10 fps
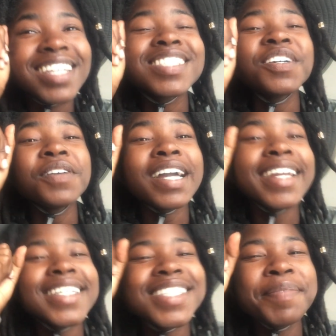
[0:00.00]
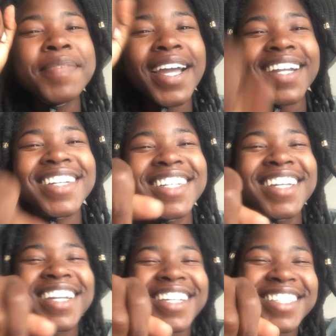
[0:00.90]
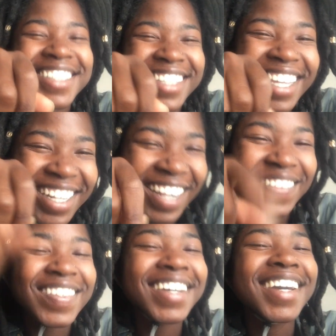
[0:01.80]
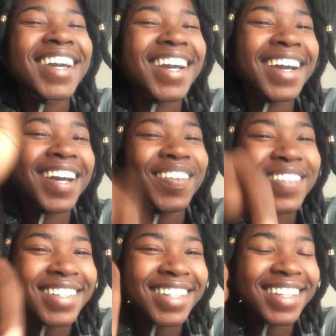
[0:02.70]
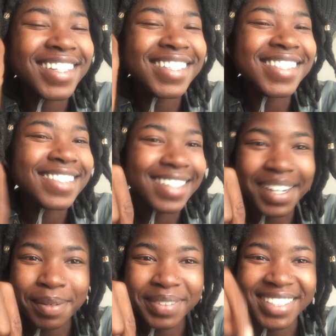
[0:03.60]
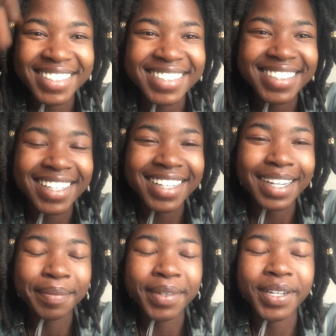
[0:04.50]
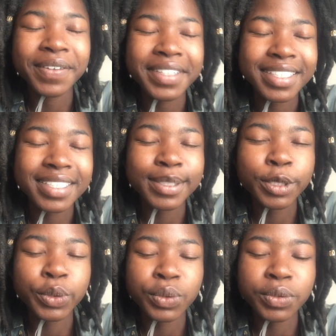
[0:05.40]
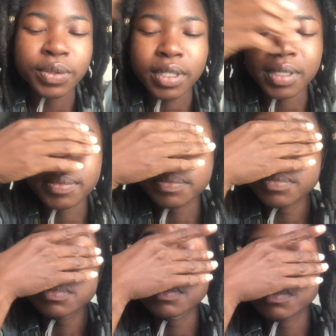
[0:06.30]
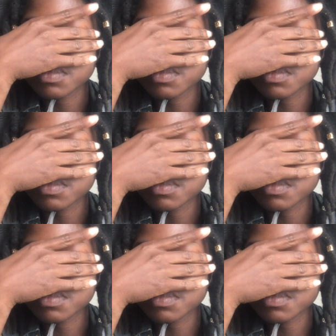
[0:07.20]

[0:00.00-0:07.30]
So I guess I'm not gonna take a nap. I'm gonna go to Starbucks and I'm going to um,